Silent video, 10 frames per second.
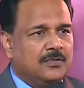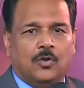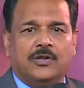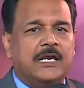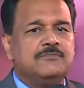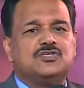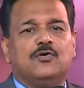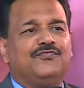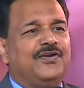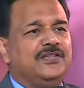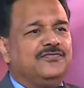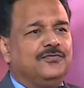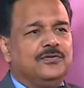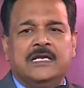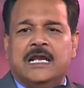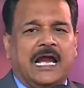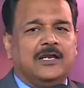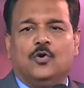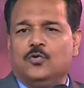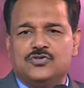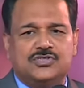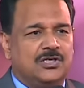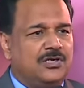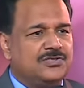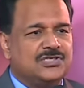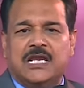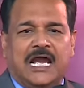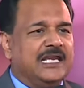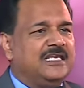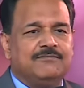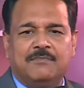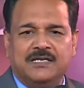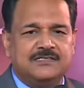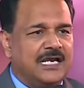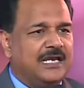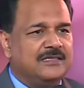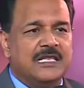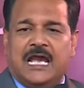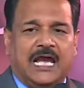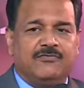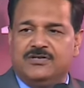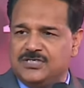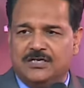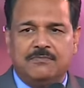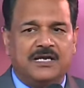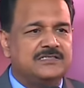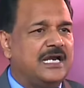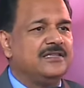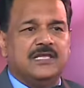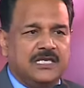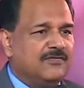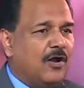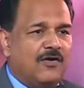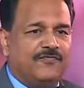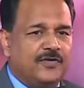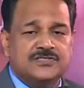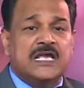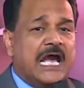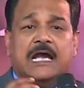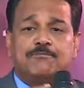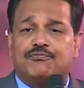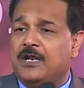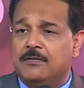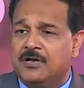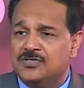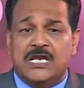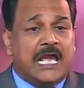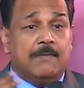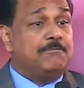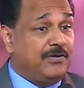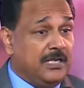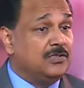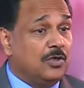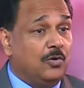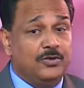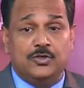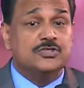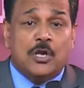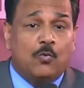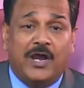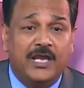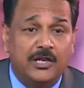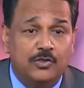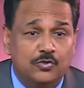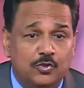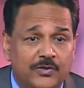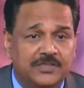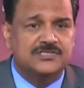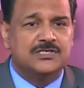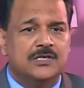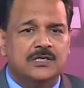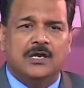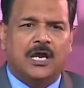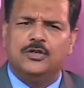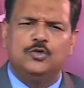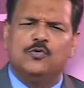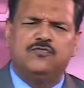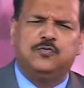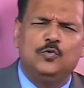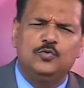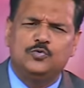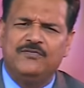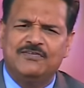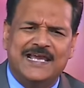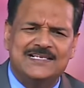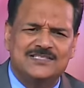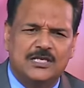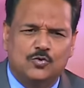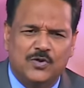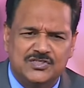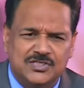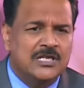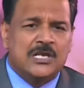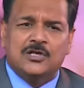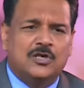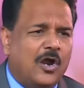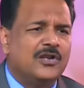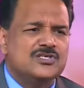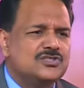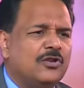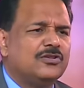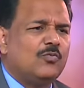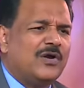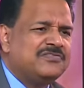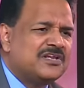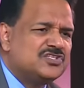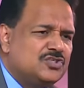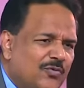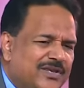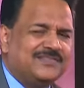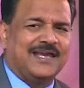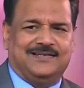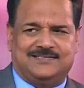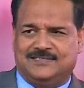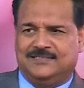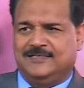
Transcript: Lord, I'm so faithful. I go to church. I give my tithe. I return my tithe. I give offerings. I pray much. I'm praying in the Holy Ghost. Why are you doing this?" Are you a fool to even ask that question? God is not the one that's doing that.